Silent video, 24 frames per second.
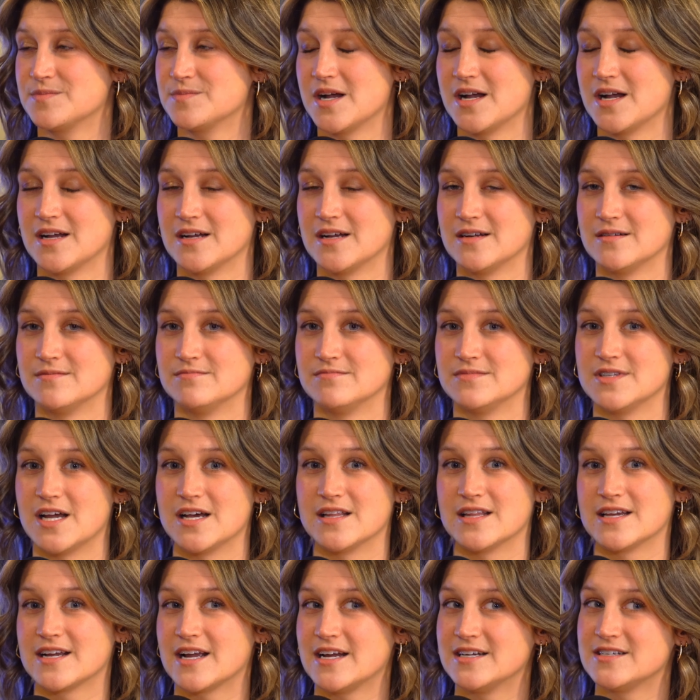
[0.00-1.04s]
Wow. Um, not
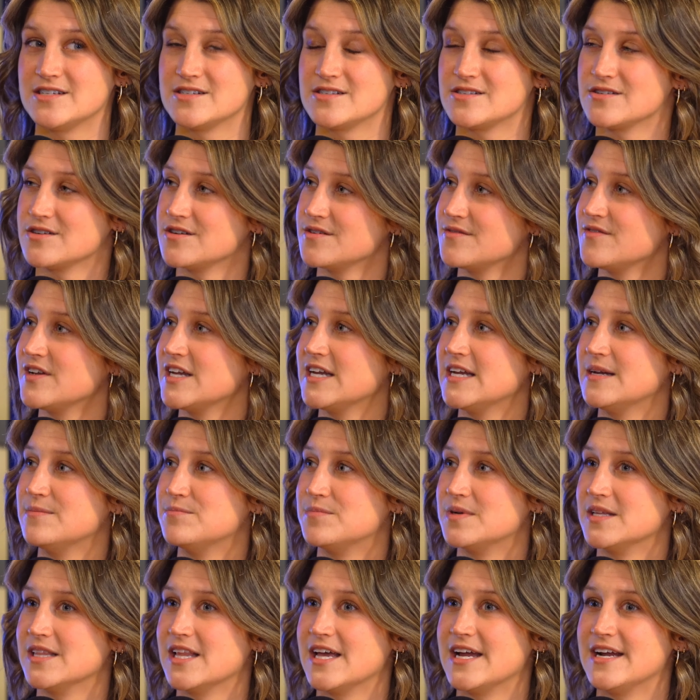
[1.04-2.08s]
like I deserve it,
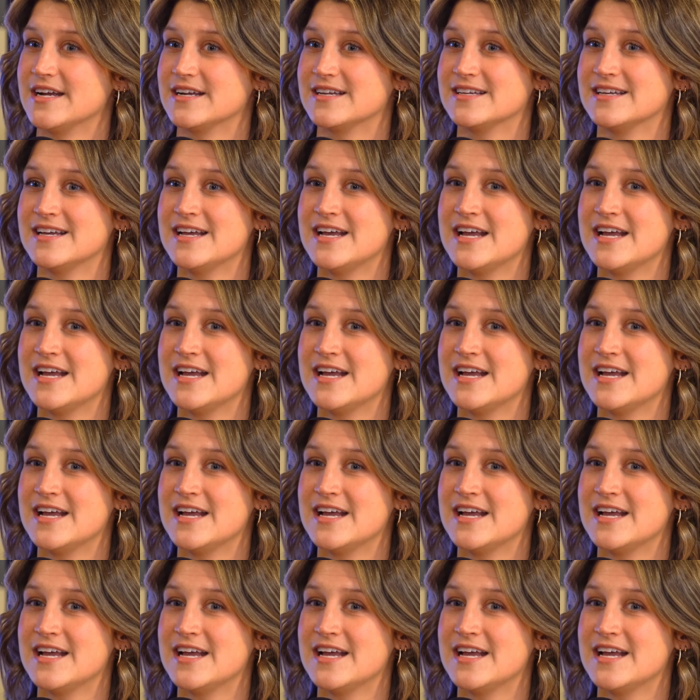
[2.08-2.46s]
but like